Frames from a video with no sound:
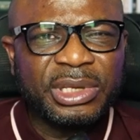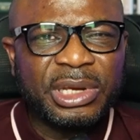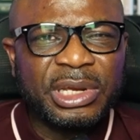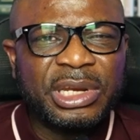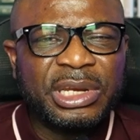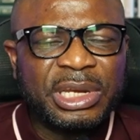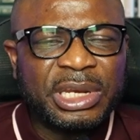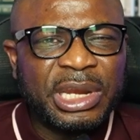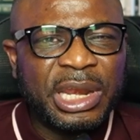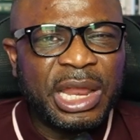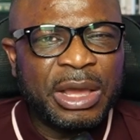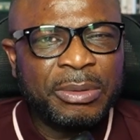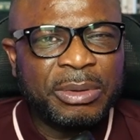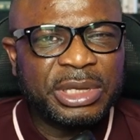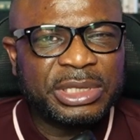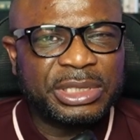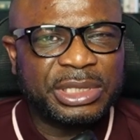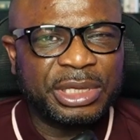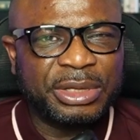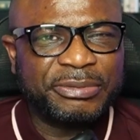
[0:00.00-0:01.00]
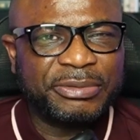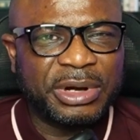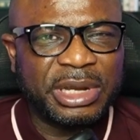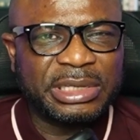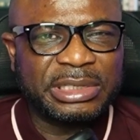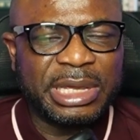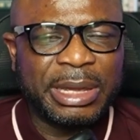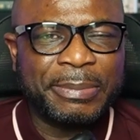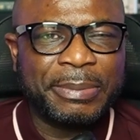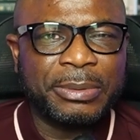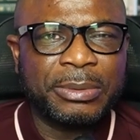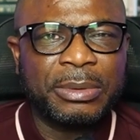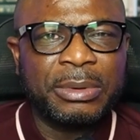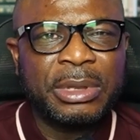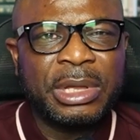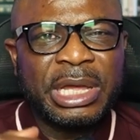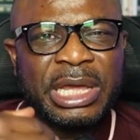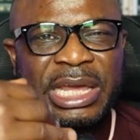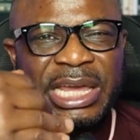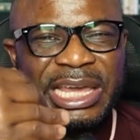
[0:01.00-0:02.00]
the language thing, for example,
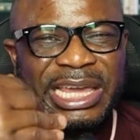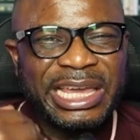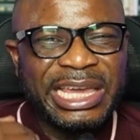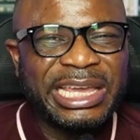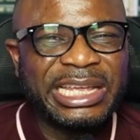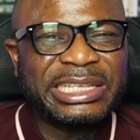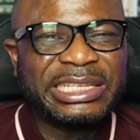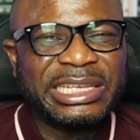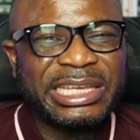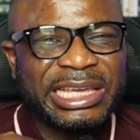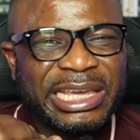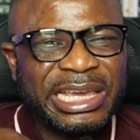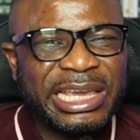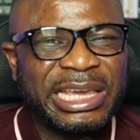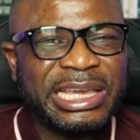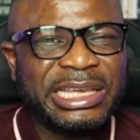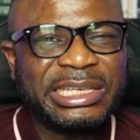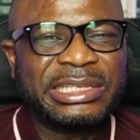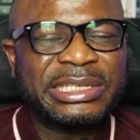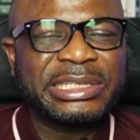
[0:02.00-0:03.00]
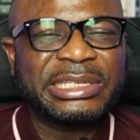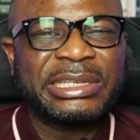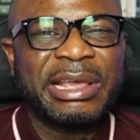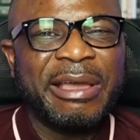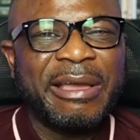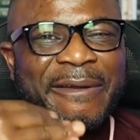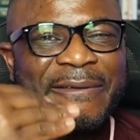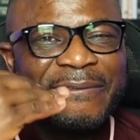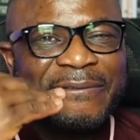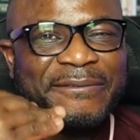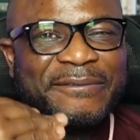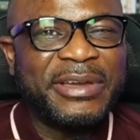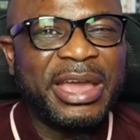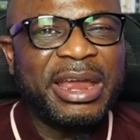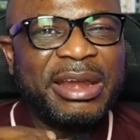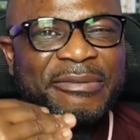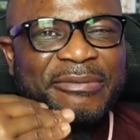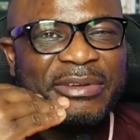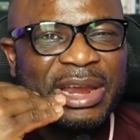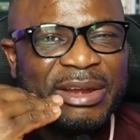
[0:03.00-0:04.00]
it is
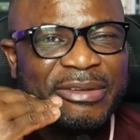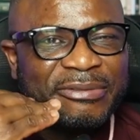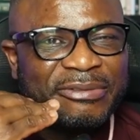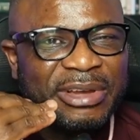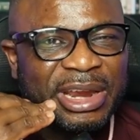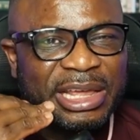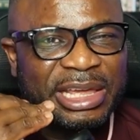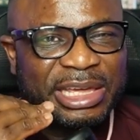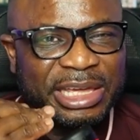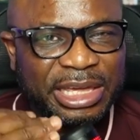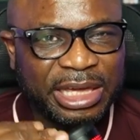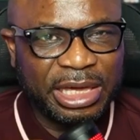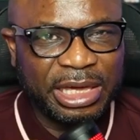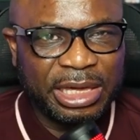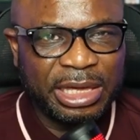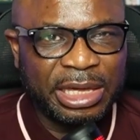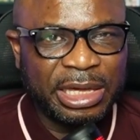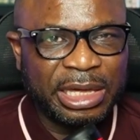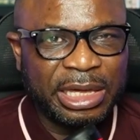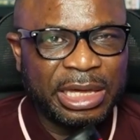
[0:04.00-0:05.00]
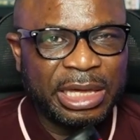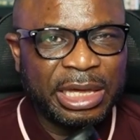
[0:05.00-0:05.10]
very, very, very key